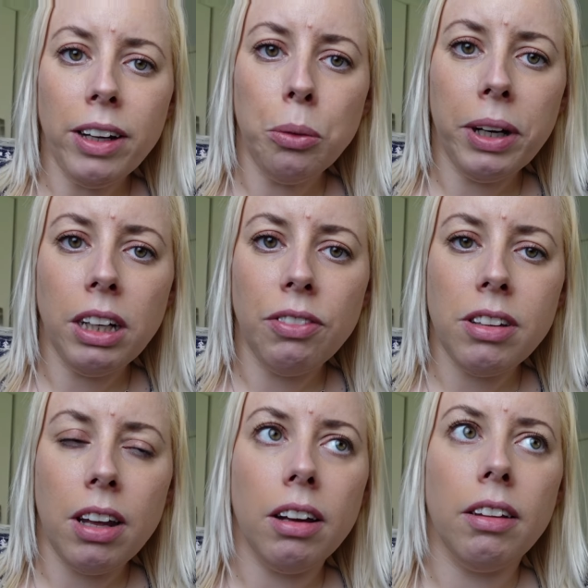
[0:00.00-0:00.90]
do I never
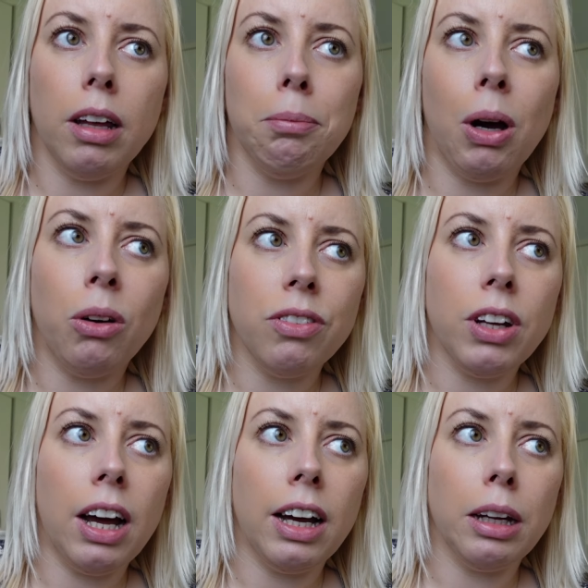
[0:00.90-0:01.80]
take the amount of
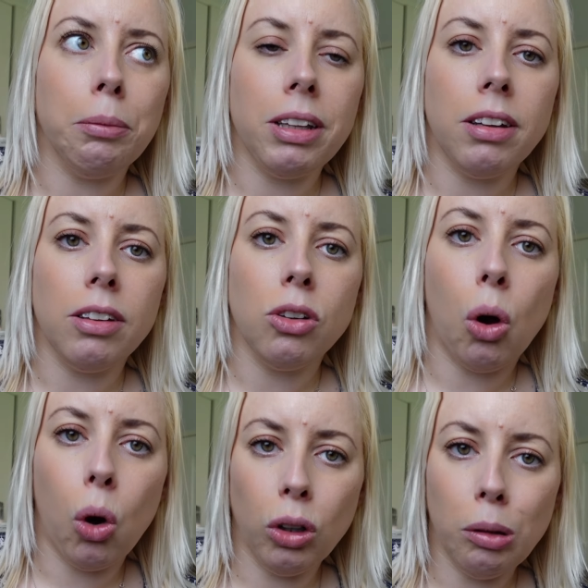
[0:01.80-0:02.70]
time it takes to
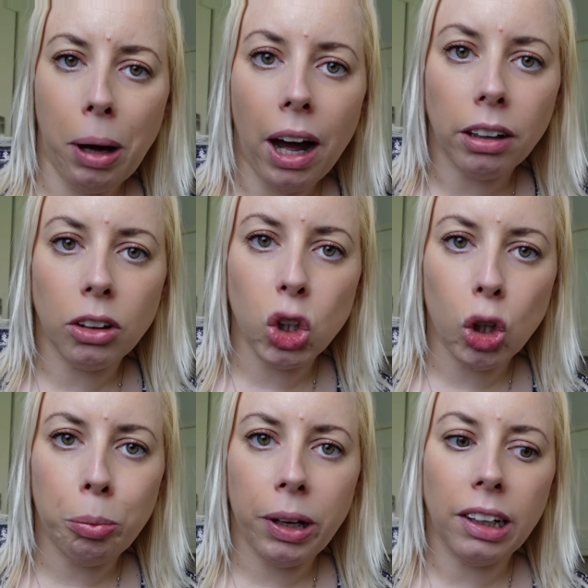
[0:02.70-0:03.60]
unpack the
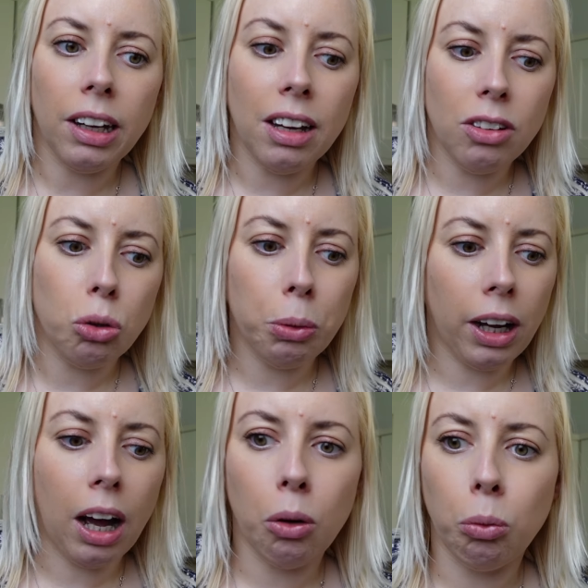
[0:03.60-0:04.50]
shopping into
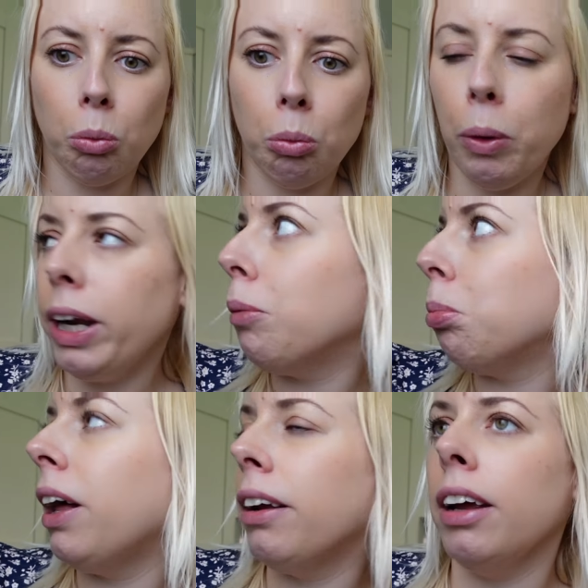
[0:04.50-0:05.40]
account when I'm
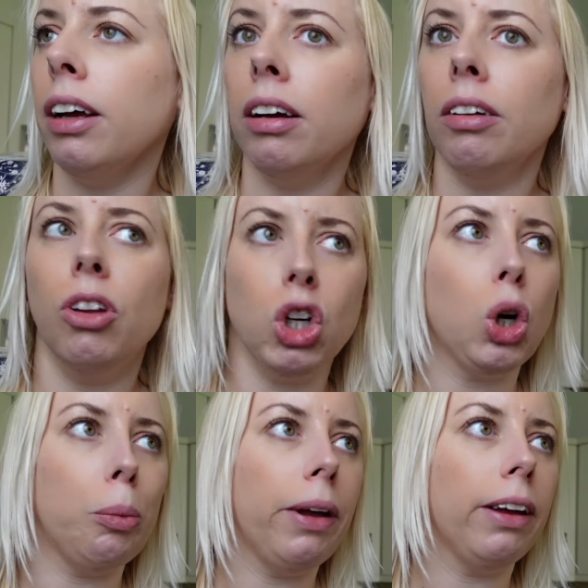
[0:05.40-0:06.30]
planning the
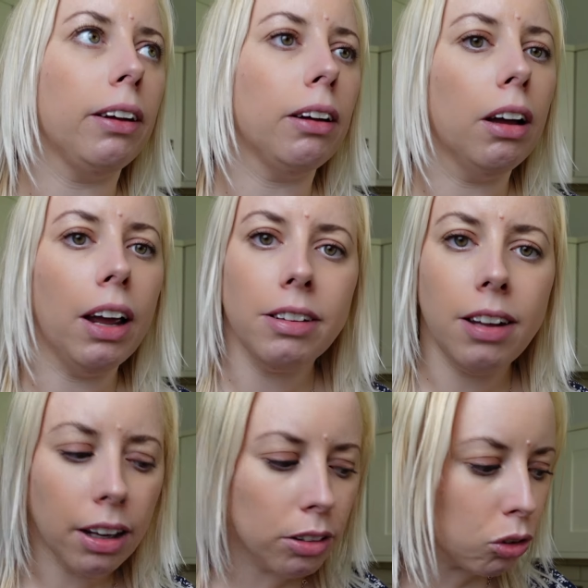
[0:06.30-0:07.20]
shopping? It
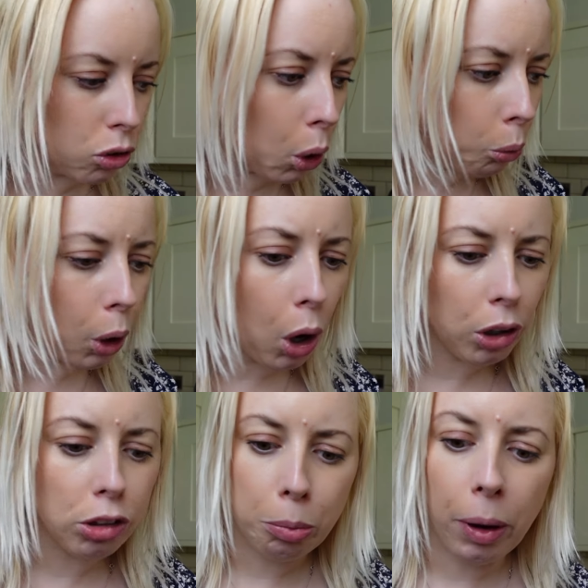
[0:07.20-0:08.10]
takes so
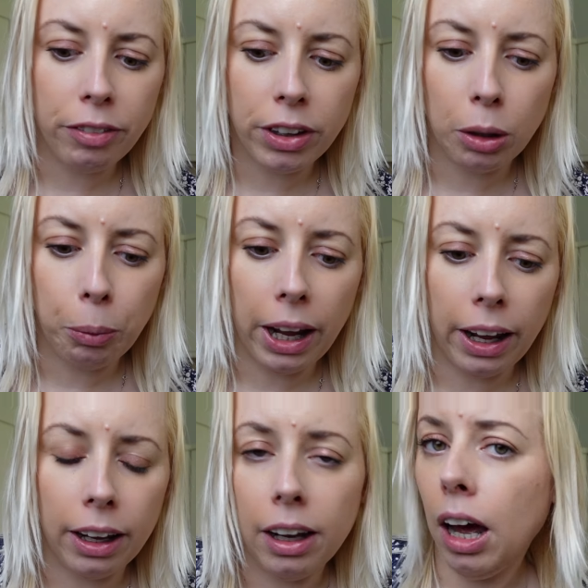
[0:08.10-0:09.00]
long to put everything
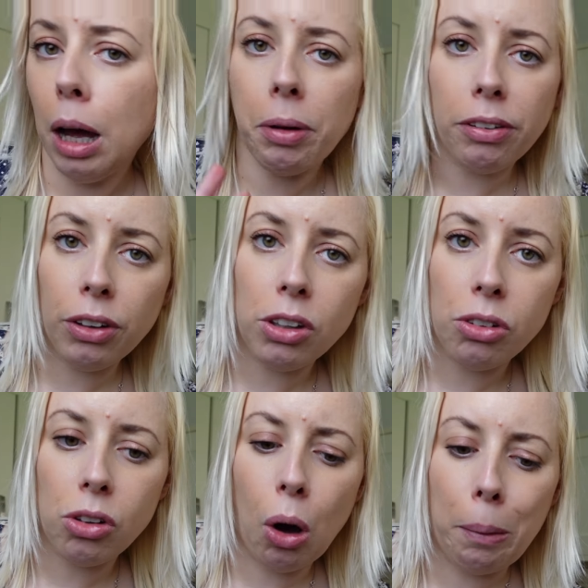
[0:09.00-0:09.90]
away and my freezer
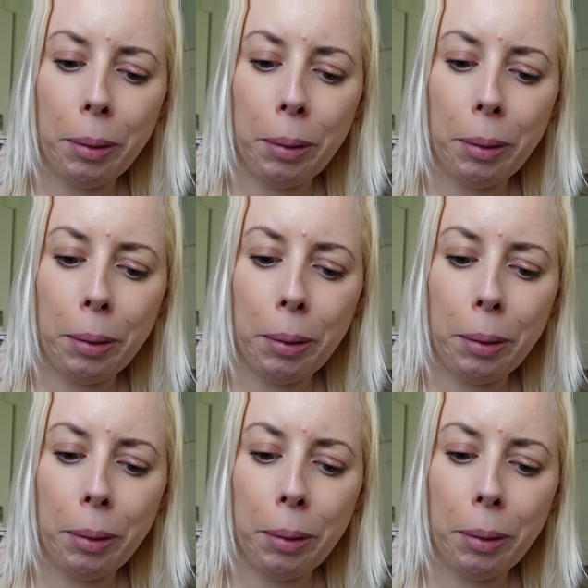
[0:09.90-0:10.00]
is a hot